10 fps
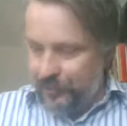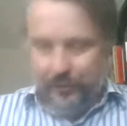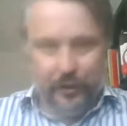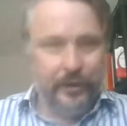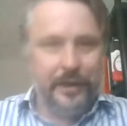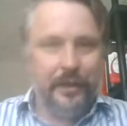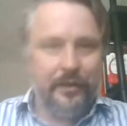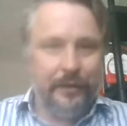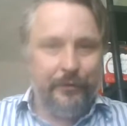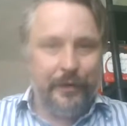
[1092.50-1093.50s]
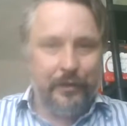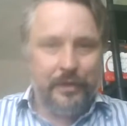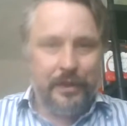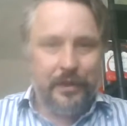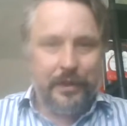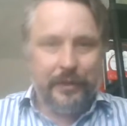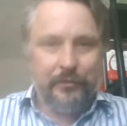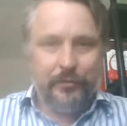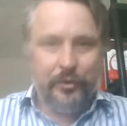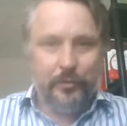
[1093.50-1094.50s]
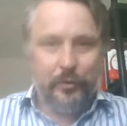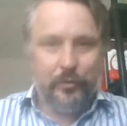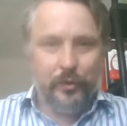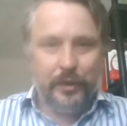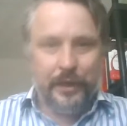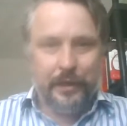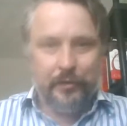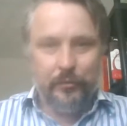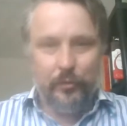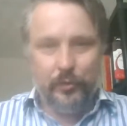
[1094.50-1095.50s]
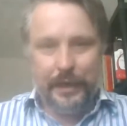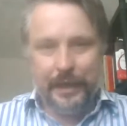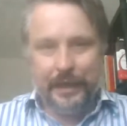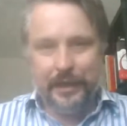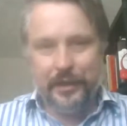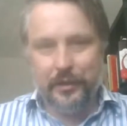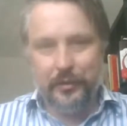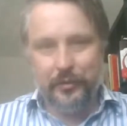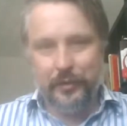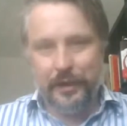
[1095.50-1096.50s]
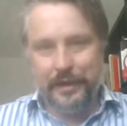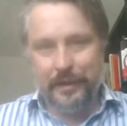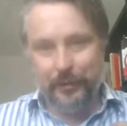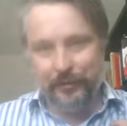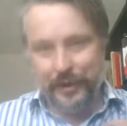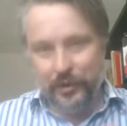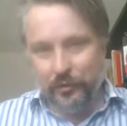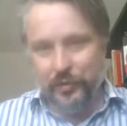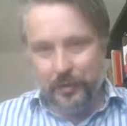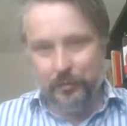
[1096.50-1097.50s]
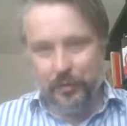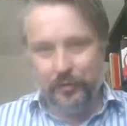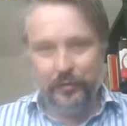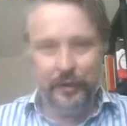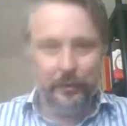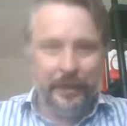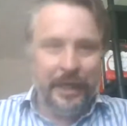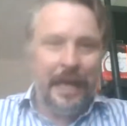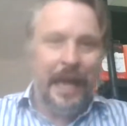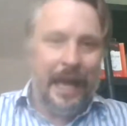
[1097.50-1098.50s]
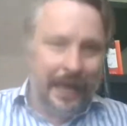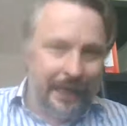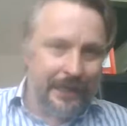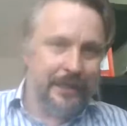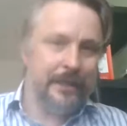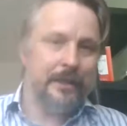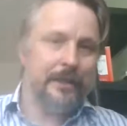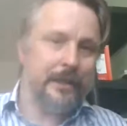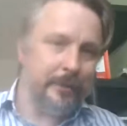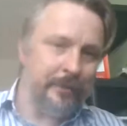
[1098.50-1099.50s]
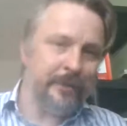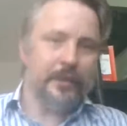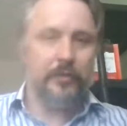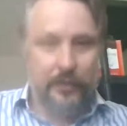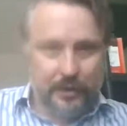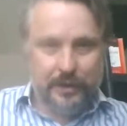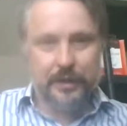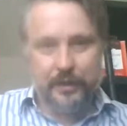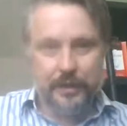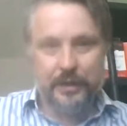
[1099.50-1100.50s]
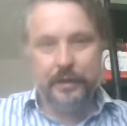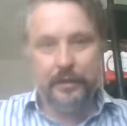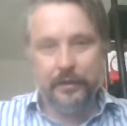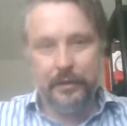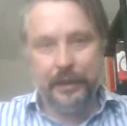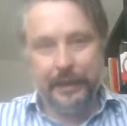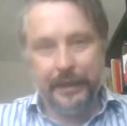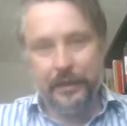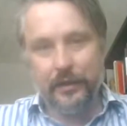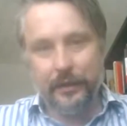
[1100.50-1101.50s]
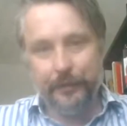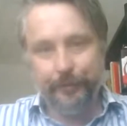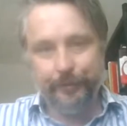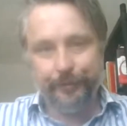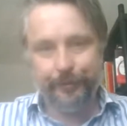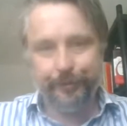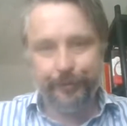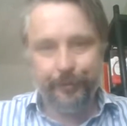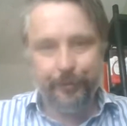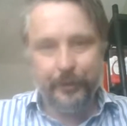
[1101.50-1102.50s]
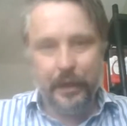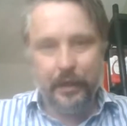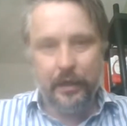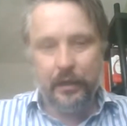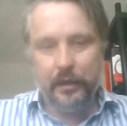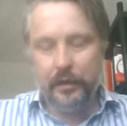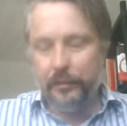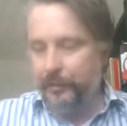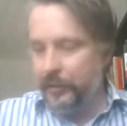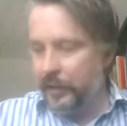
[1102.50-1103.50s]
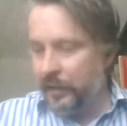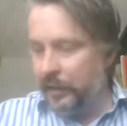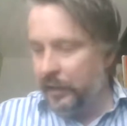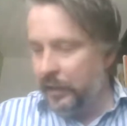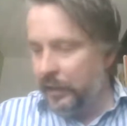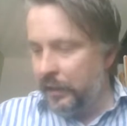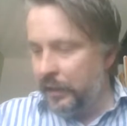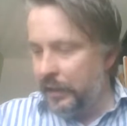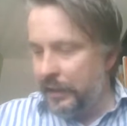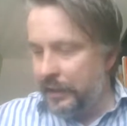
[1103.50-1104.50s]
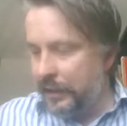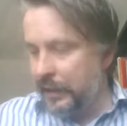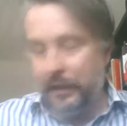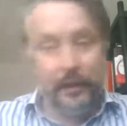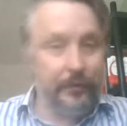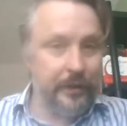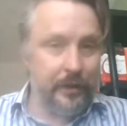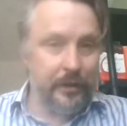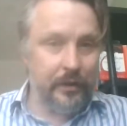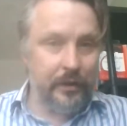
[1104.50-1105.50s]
For Your Eyes Only feels like Roger Moore walking into a Timothy Dalton Bond film had Timothy Dalton started at that time. I loved the